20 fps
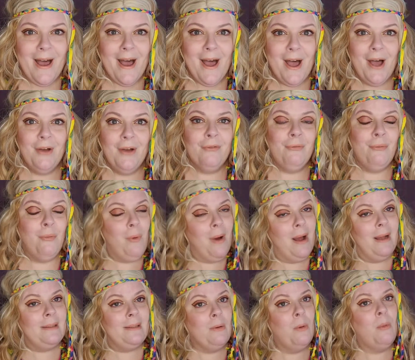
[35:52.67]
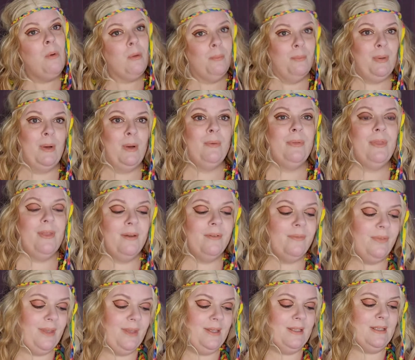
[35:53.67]
of one or both
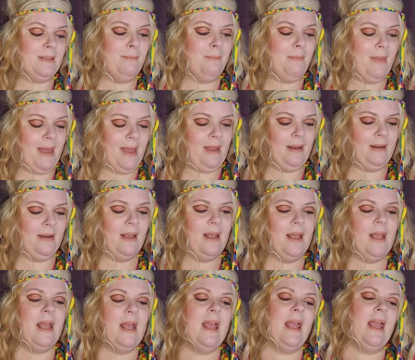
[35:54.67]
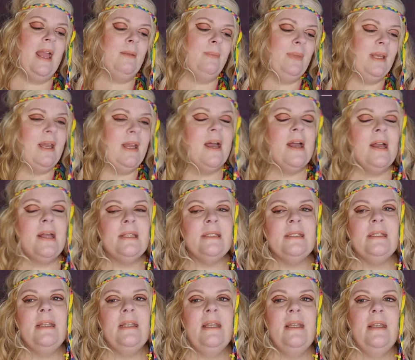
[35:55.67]
of these men. And
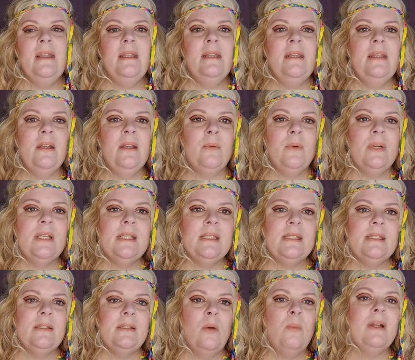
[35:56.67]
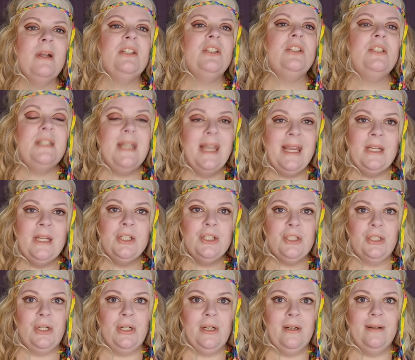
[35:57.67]
because there was so much
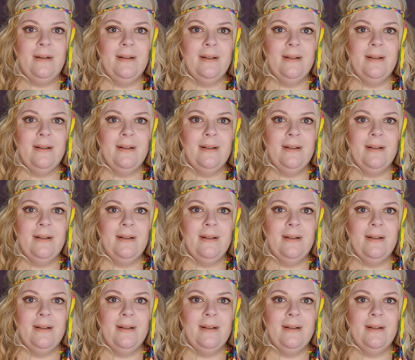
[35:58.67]
danger